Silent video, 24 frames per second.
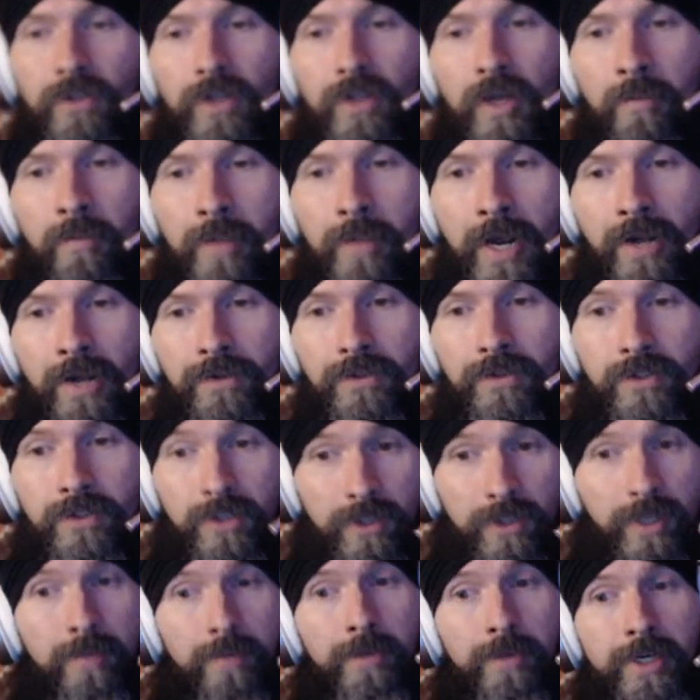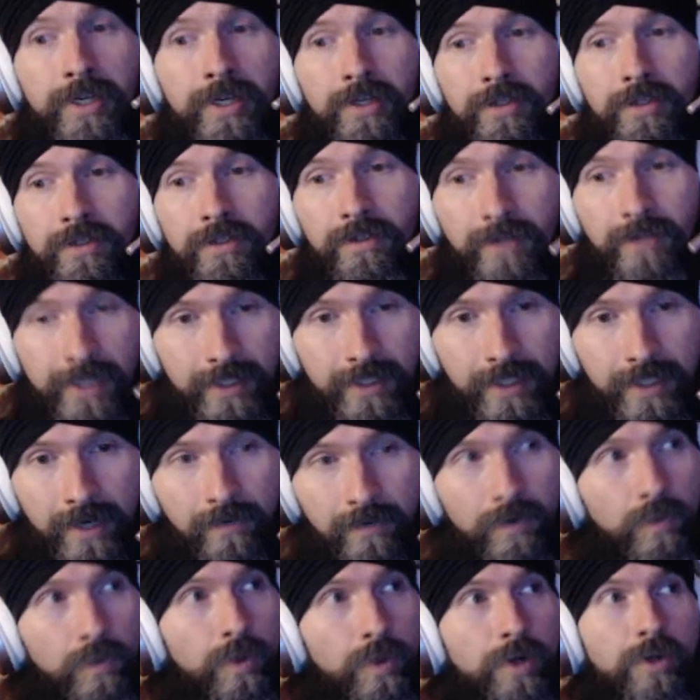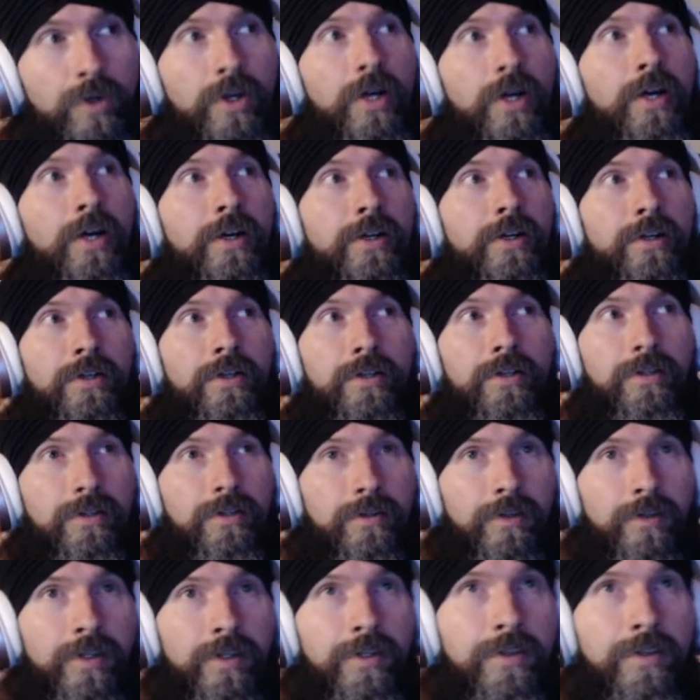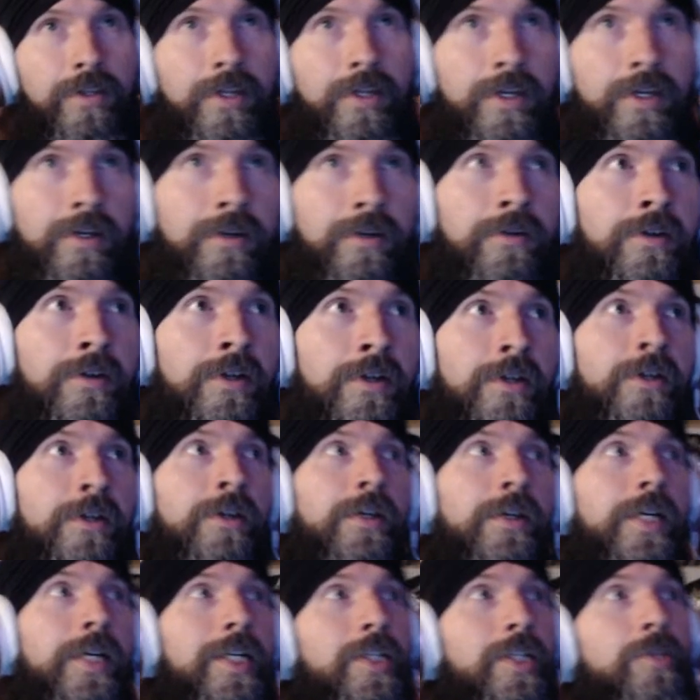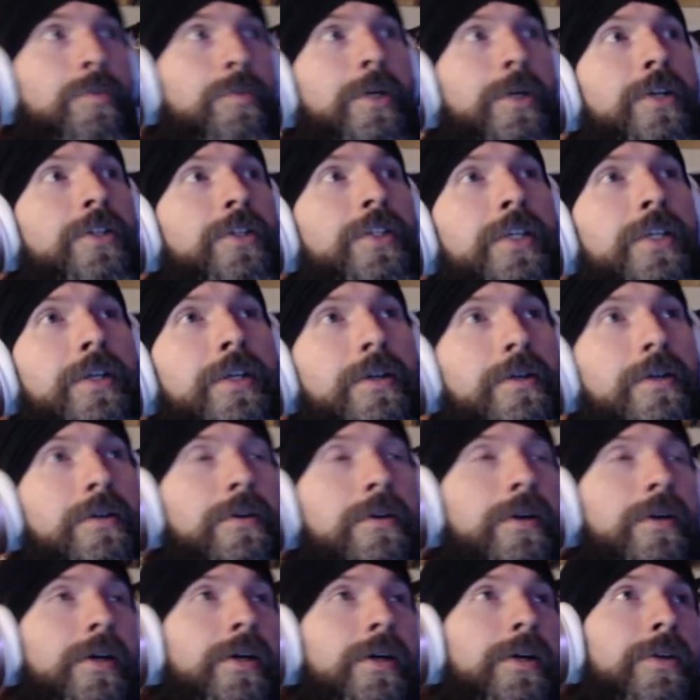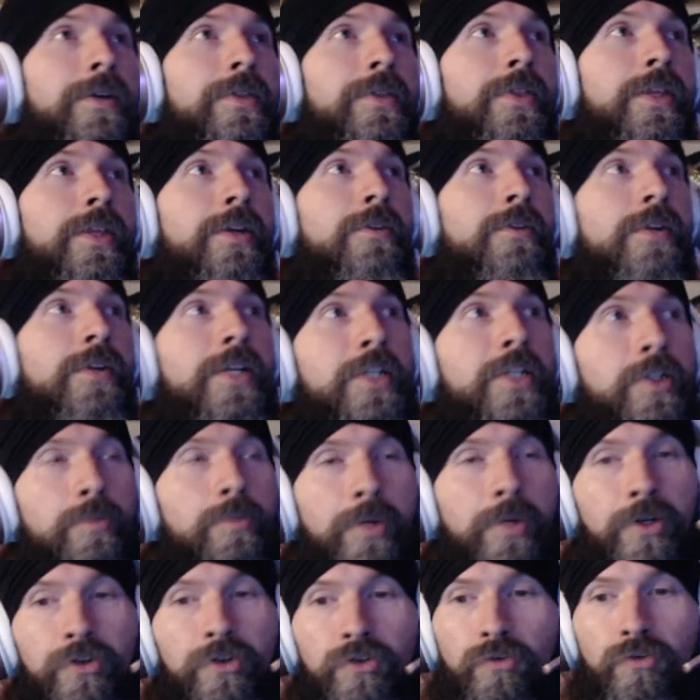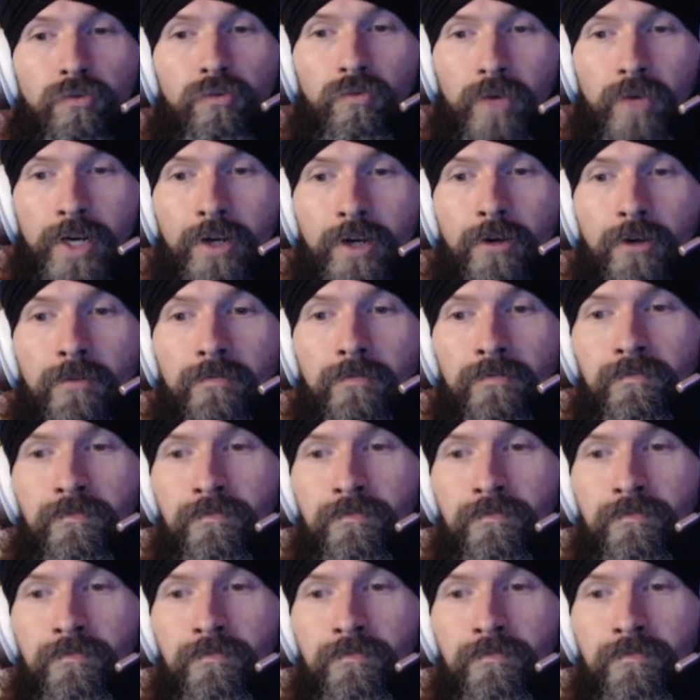about celebrities like David Wilcock in the conspiracy theory spiritual realm